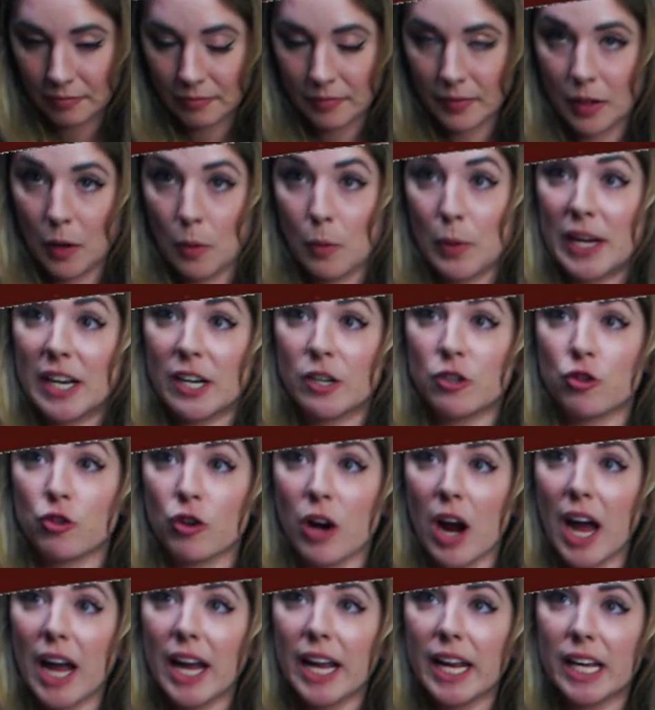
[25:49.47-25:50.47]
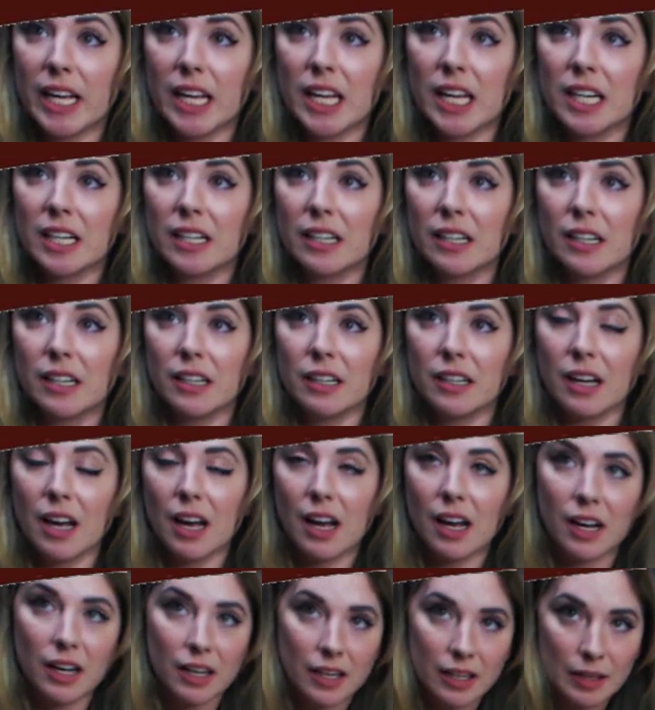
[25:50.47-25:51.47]
We can try it,
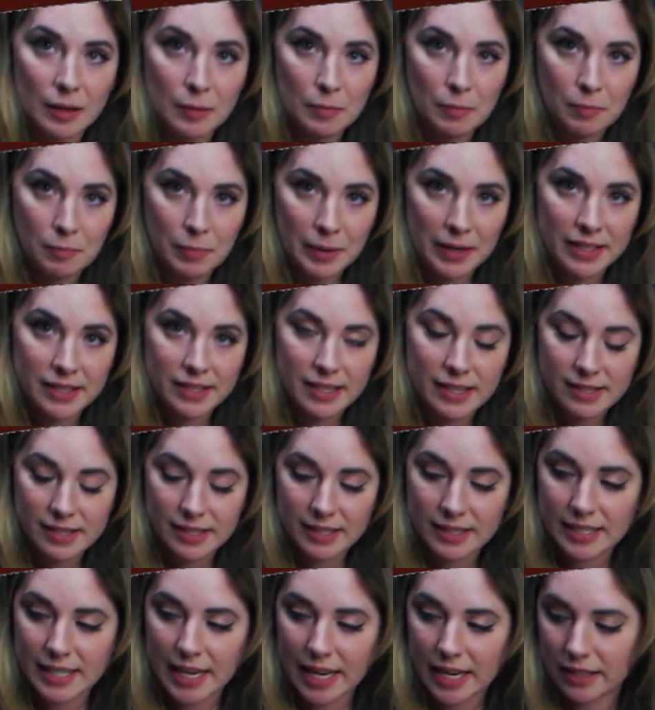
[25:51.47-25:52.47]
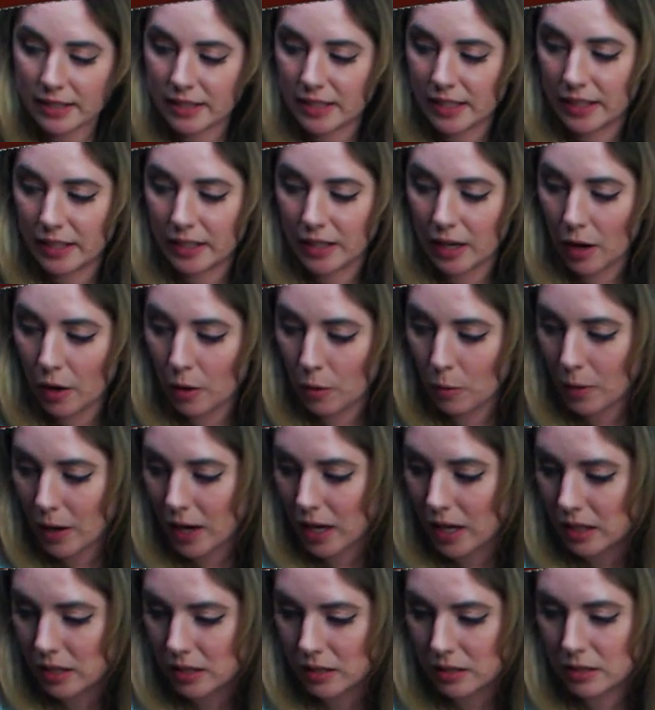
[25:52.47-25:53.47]
but it doesn't tend to go
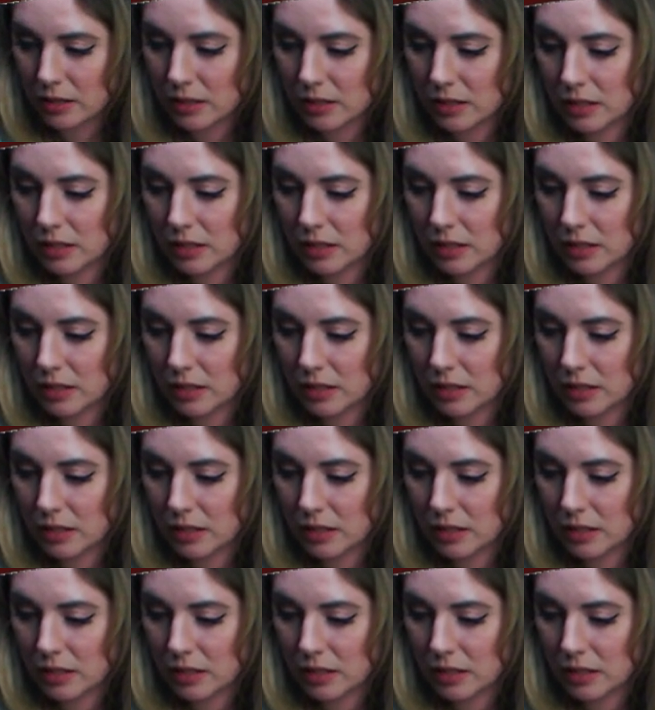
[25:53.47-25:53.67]
well.